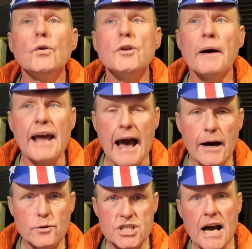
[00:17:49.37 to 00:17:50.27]
no matter
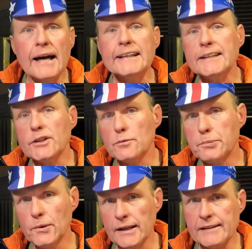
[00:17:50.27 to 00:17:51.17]
how tightly you
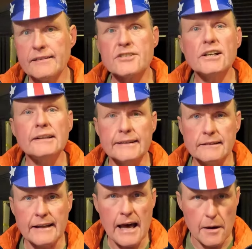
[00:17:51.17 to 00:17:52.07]
pull it, there's a
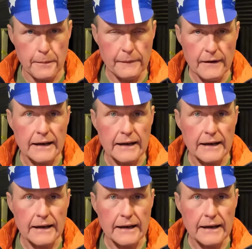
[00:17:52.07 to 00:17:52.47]
little gap.